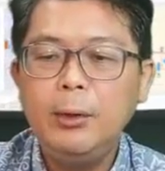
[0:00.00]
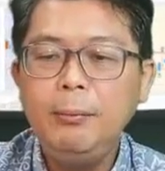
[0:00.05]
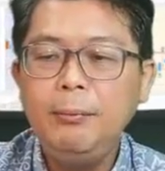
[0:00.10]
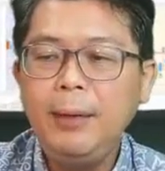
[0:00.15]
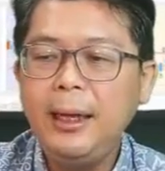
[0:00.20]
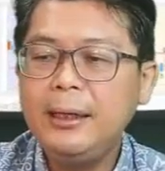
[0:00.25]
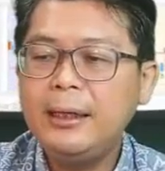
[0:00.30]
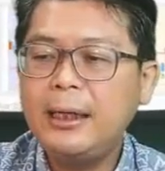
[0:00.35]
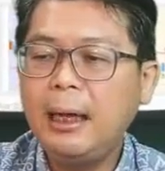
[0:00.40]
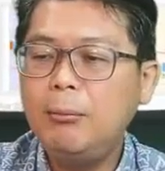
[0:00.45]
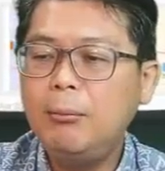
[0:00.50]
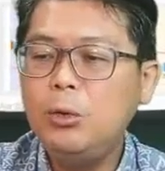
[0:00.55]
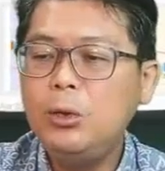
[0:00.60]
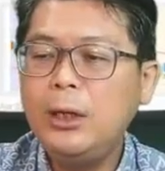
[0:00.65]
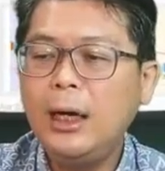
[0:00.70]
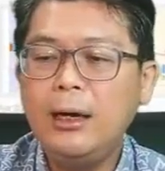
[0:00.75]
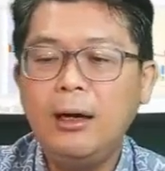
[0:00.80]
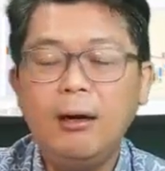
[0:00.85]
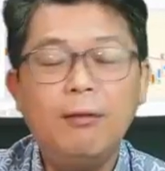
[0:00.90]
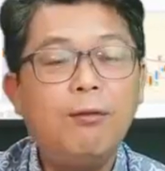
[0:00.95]
we made
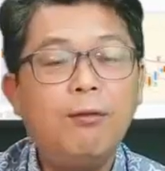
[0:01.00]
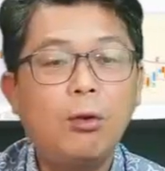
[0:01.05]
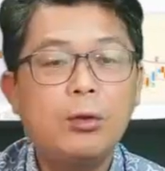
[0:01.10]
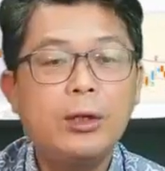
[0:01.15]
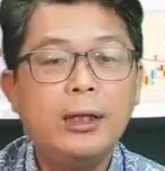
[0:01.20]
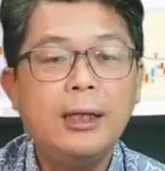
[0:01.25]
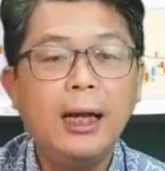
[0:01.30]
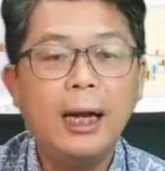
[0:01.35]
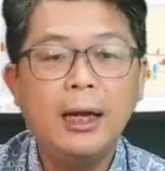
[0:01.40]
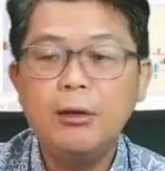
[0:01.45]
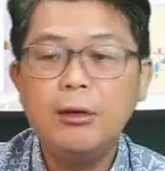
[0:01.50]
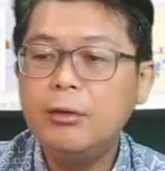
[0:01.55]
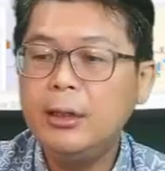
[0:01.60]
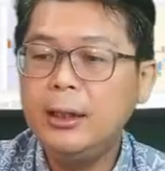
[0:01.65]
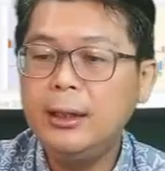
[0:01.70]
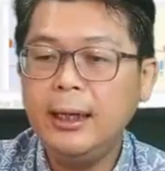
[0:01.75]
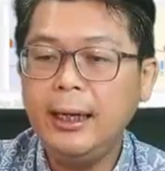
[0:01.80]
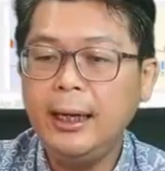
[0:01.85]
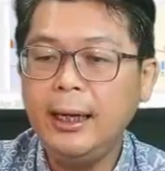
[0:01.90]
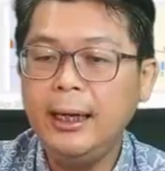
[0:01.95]
Gamuda
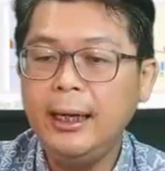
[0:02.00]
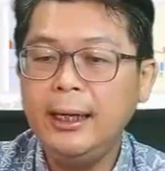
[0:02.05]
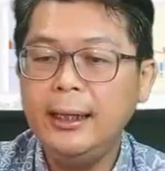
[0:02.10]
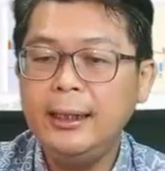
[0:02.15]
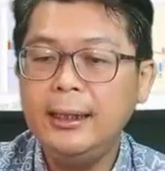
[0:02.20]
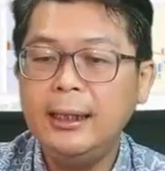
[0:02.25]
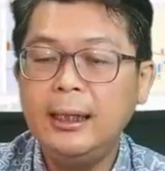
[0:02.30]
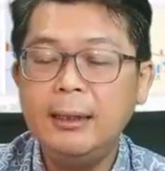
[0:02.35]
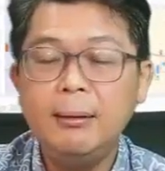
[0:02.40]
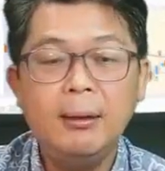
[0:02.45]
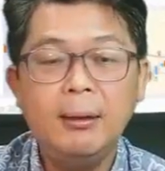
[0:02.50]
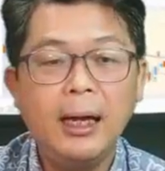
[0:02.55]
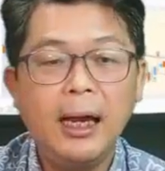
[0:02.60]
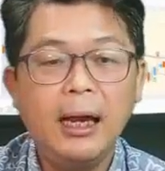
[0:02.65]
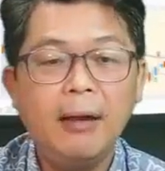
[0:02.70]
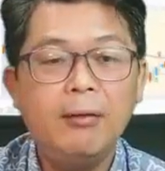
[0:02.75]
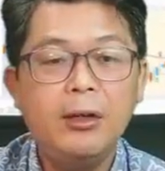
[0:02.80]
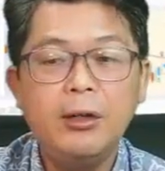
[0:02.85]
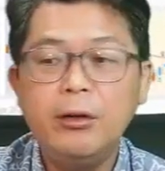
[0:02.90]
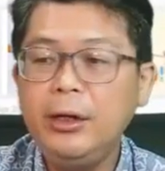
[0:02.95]
1400 and
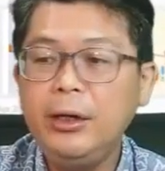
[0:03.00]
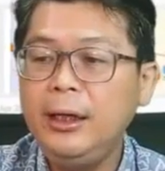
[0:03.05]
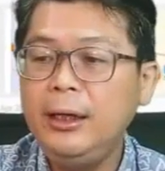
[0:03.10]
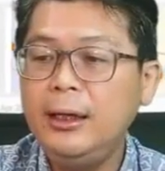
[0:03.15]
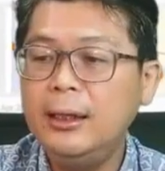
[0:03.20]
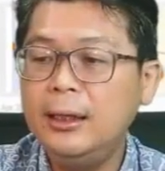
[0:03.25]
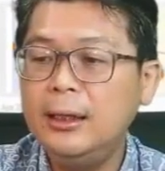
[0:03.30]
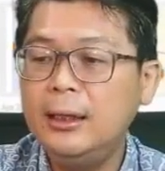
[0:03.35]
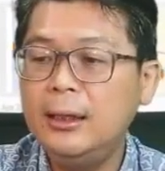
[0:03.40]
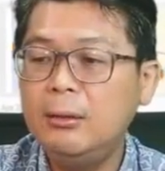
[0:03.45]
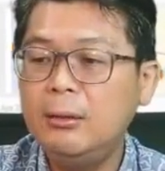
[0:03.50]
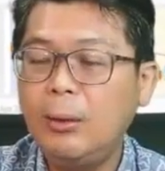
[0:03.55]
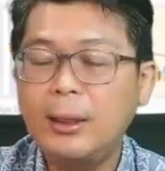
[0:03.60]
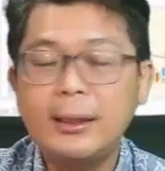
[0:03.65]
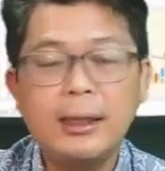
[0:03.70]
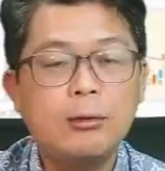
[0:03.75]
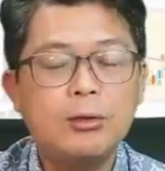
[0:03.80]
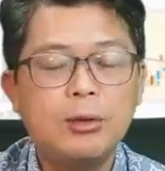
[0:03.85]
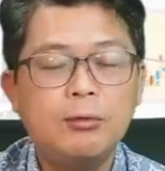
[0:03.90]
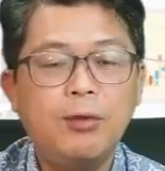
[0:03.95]
Evergreen
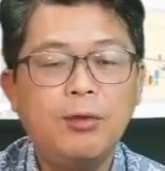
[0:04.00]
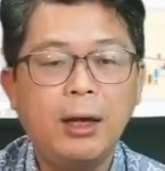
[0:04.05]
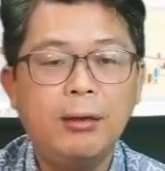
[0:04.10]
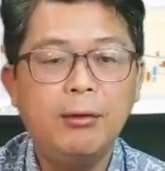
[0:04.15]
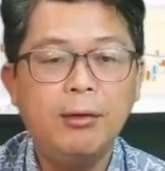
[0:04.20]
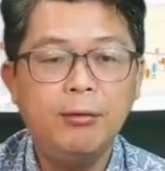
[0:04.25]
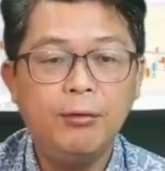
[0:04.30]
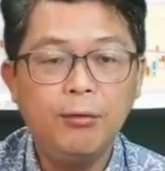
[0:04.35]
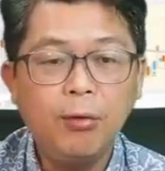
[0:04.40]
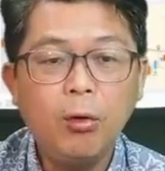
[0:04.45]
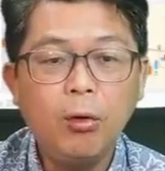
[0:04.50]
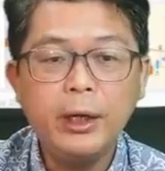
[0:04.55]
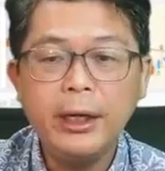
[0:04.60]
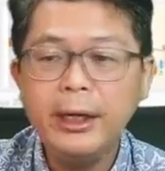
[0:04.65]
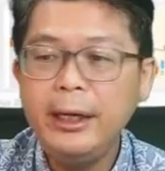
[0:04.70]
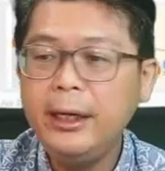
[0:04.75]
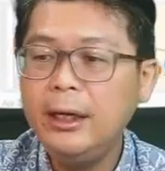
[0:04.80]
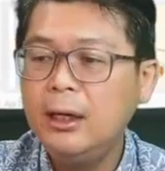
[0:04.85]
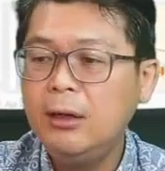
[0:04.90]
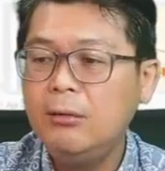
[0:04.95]

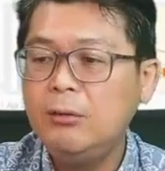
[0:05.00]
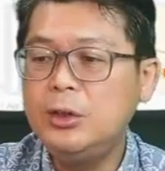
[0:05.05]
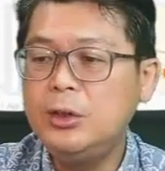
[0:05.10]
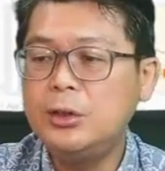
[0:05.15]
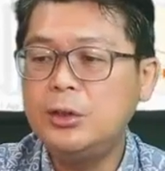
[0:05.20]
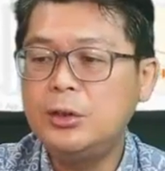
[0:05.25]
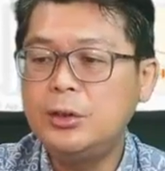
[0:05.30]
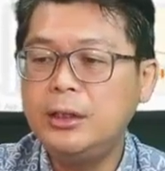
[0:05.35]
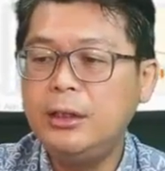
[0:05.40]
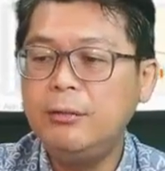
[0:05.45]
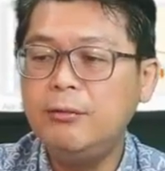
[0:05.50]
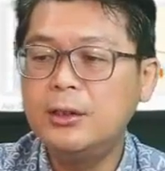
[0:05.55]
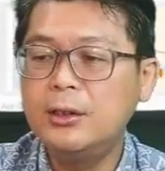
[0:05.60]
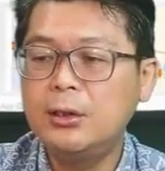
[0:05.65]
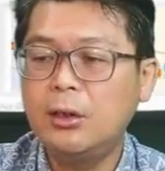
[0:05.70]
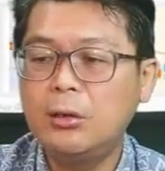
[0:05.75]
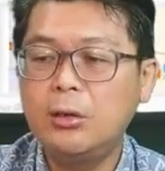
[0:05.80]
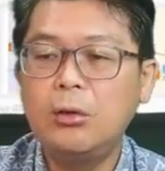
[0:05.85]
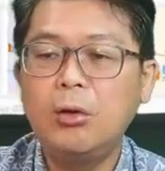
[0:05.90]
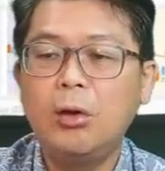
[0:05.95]
1540, which is
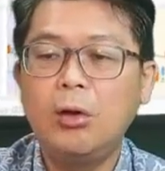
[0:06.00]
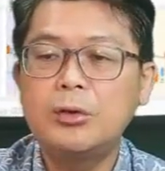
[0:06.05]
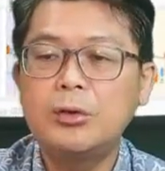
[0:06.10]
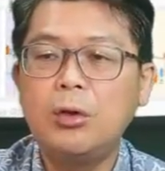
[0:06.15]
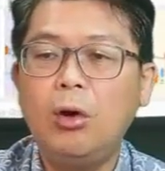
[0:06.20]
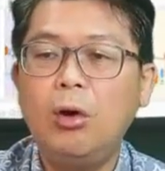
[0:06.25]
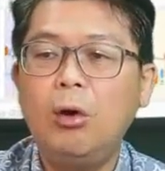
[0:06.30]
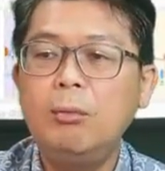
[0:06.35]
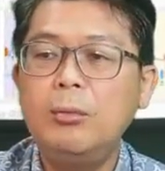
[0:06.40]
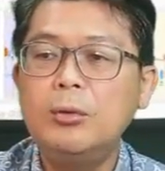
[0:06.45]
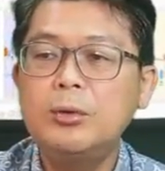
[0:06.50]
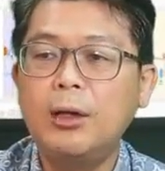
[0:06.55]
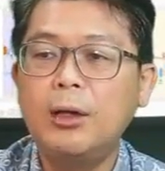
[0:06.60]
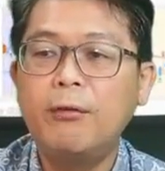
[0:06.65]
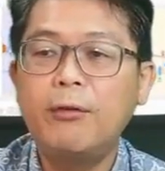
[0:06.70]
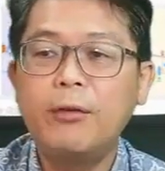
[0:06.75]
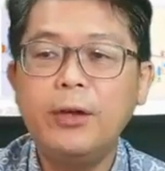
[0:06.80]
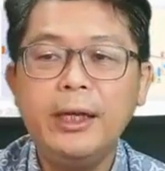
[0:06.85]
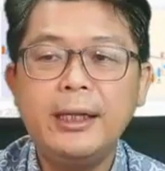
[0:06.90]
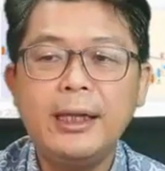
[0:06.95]
give us a gross
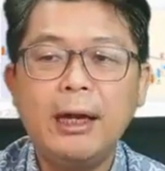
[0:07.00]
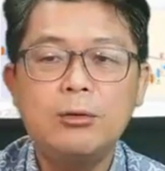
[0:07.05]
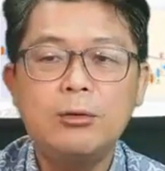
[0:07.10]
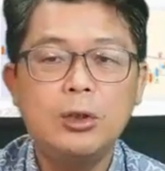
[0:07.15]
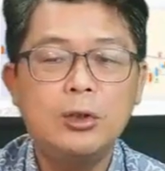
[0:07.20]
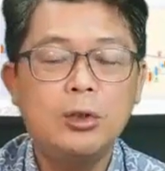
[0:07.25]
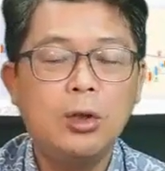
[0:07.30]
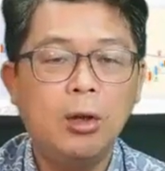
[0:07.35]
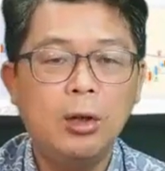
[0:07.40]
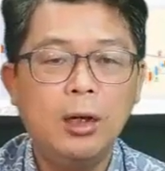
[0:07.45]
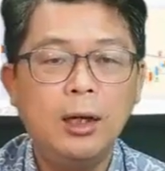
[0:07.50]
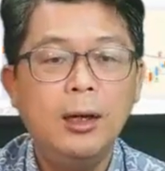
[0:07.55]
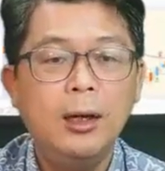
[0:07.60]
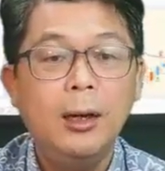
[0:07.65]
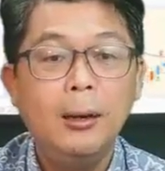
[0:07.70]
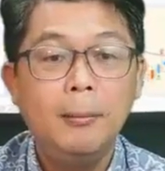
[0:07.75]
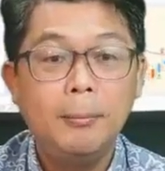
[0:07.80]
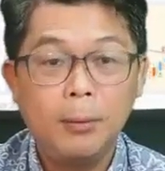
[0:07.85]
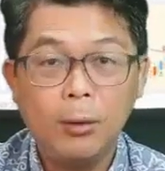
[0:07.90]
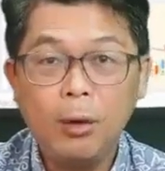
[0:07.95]
almost a
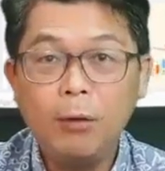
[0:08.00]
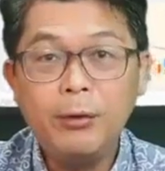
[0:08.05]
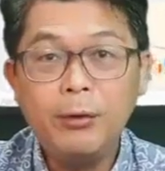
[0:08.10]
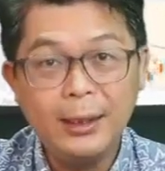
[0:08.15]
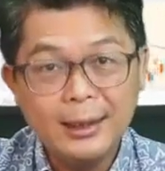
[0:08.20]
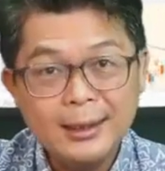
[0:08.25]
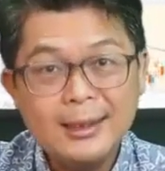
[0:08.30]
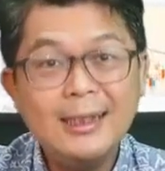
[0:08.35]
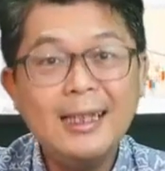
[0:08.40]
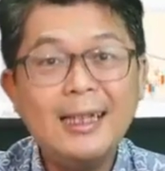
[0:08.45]
$3,000 profit.